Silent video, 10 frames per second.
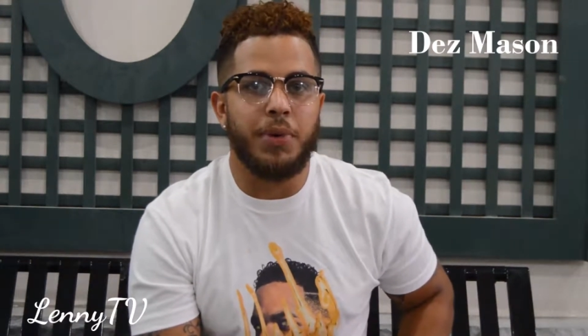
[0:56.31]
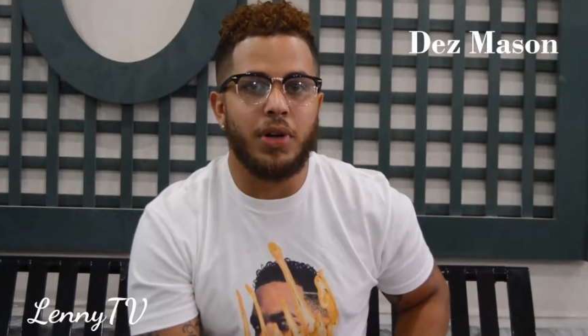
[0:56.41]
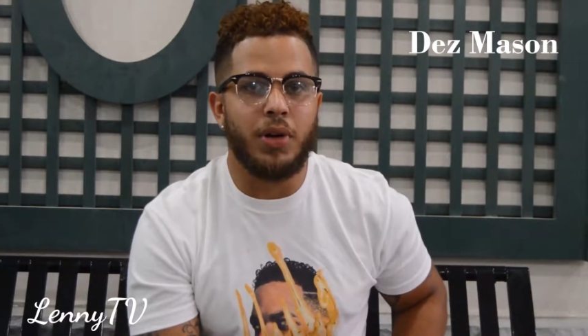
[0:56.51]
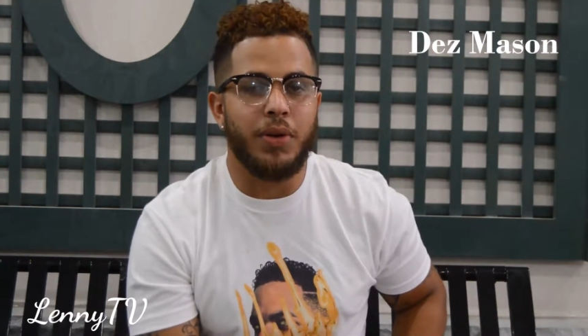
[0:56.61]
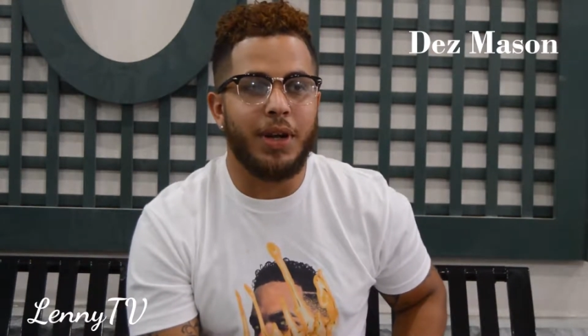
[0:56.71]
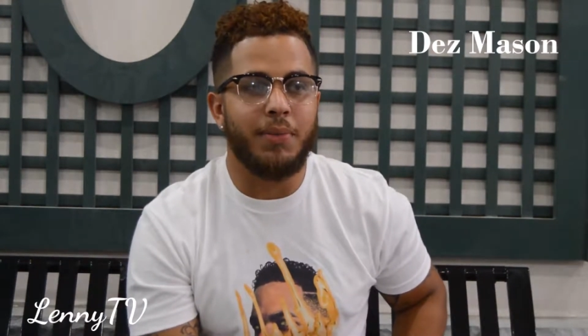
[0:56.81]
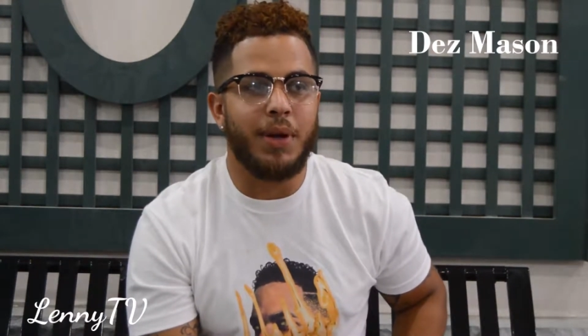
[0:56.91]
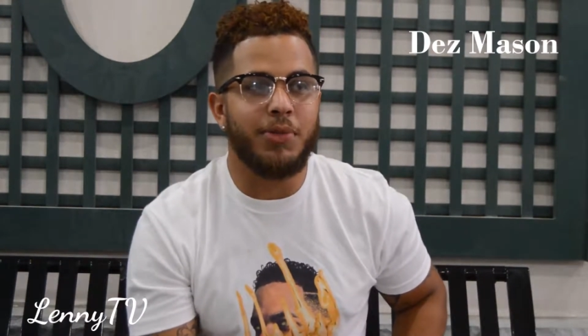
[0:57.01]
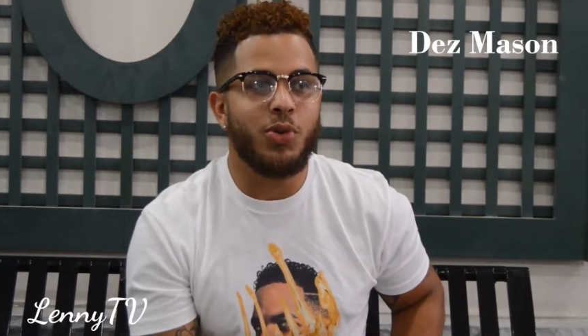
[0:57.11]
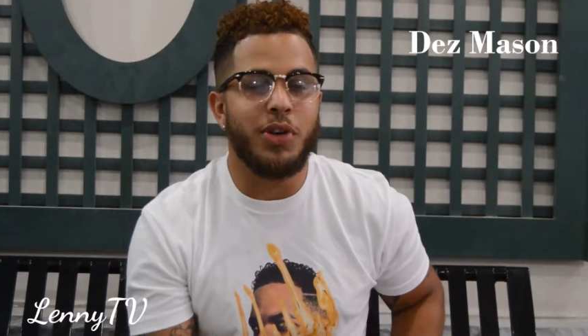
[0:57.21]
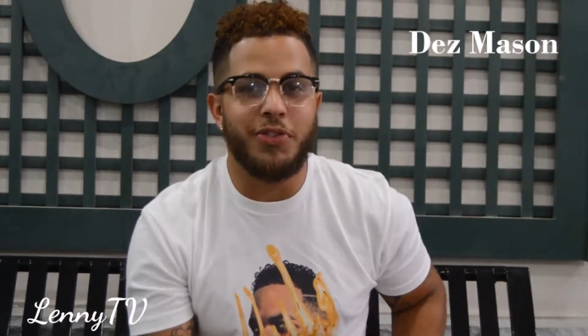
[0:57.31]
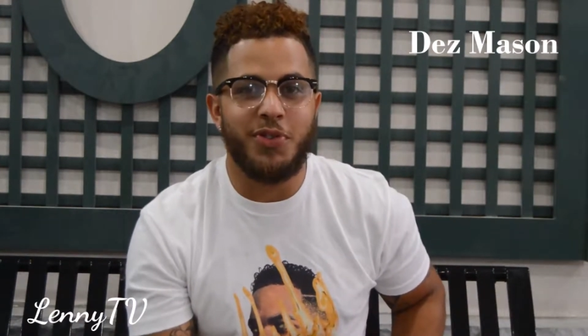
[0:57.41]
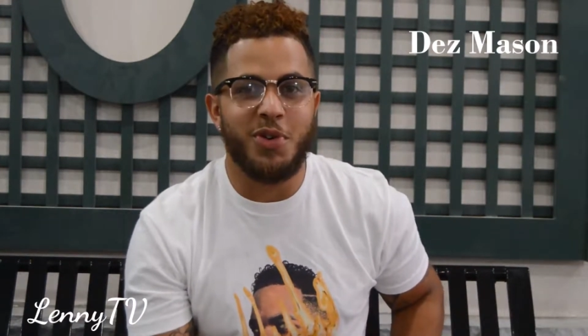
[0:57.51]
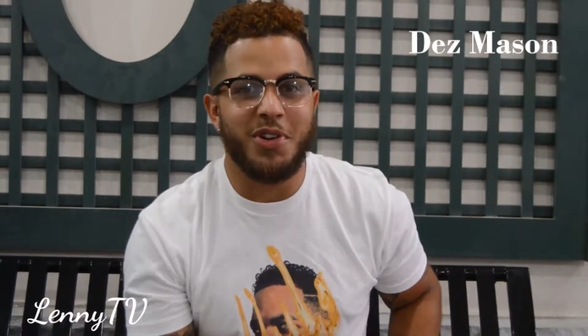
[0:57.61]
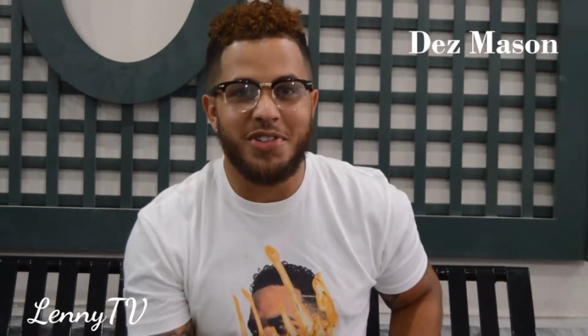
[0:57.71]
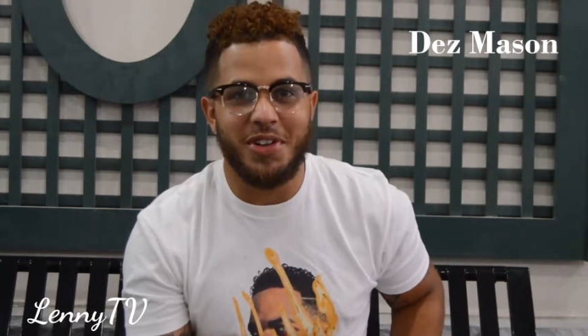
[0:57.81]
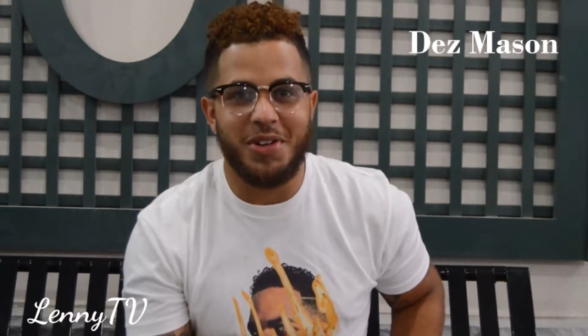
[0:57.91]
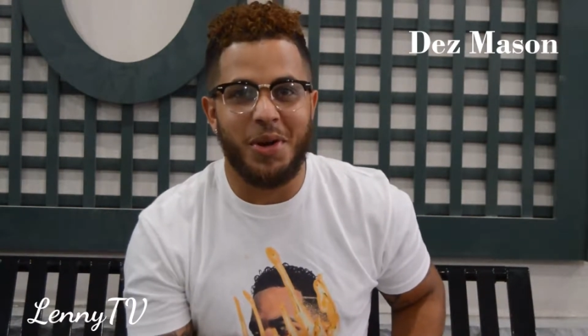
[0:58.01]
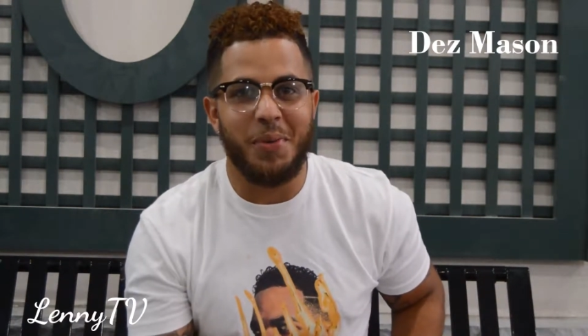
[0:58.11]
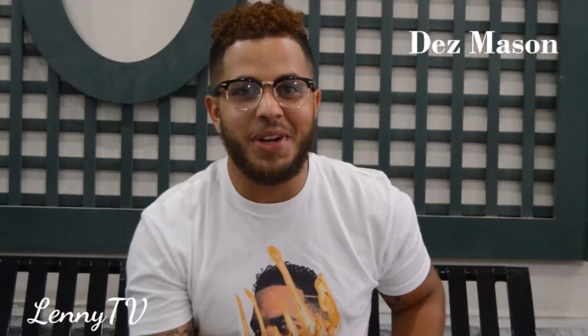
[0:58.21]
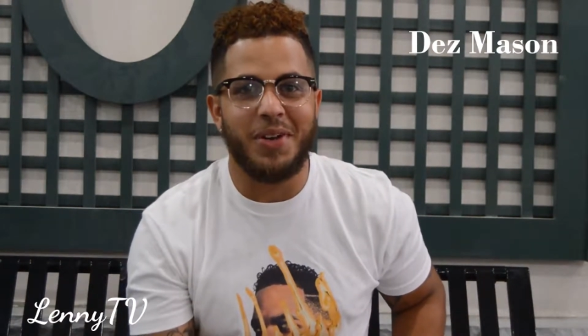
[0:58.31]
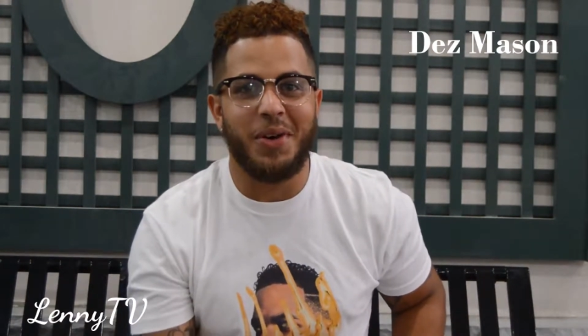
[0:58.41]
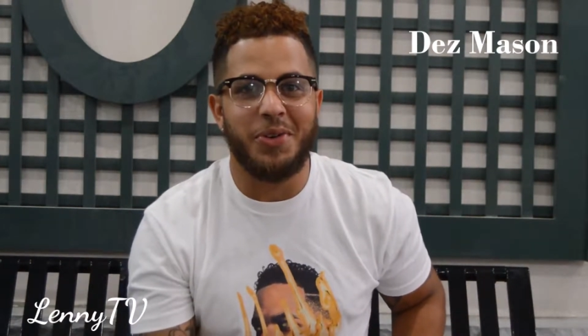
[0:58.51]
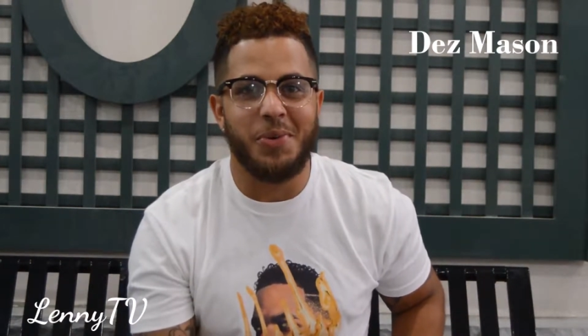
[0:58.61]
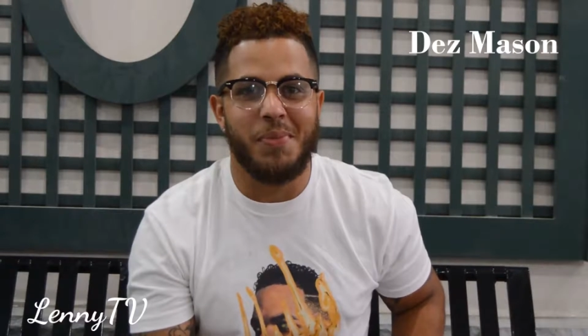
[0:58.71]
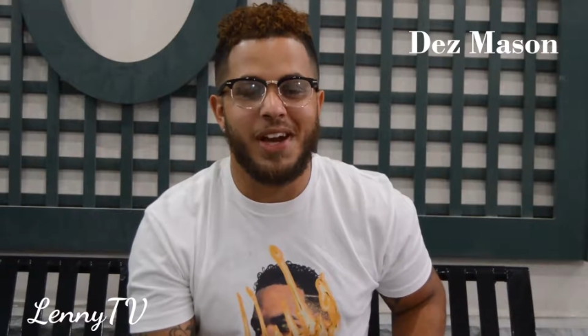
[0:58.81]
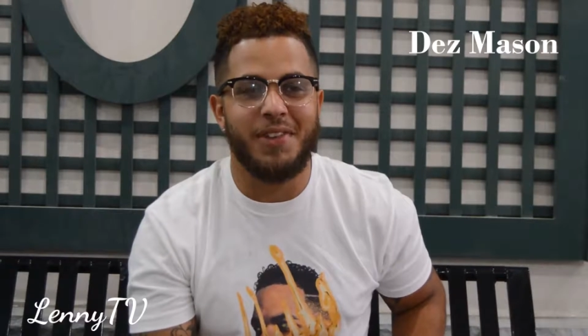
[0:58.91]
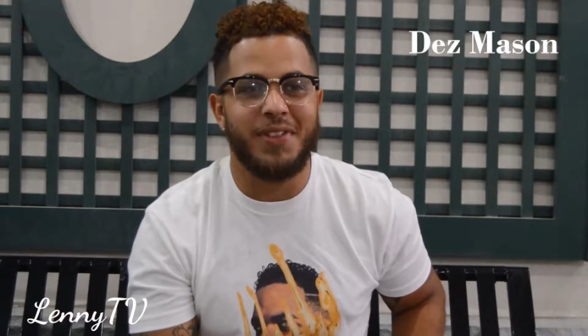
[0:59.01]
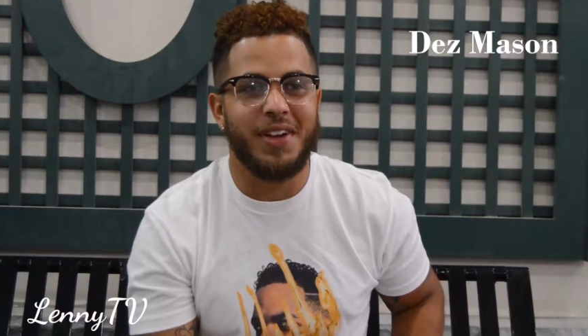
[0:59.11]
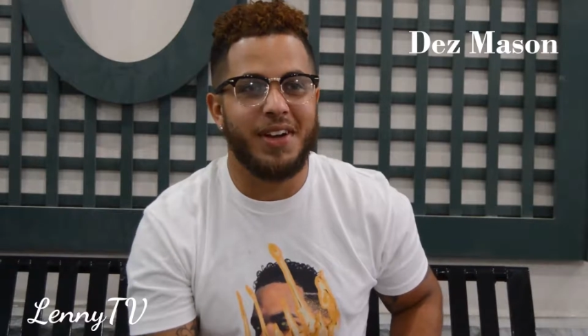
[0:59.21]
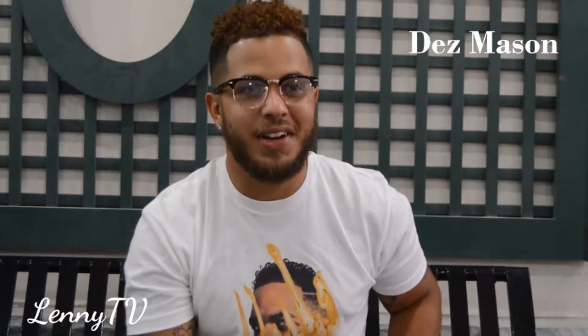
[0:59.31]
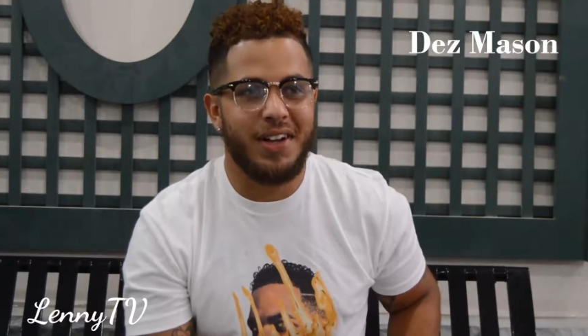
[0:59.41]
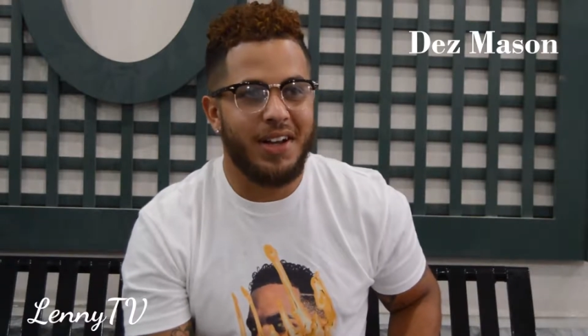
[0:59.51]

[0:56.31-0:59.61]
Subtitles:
You know, and I'm 24, so you know we can all do the math there.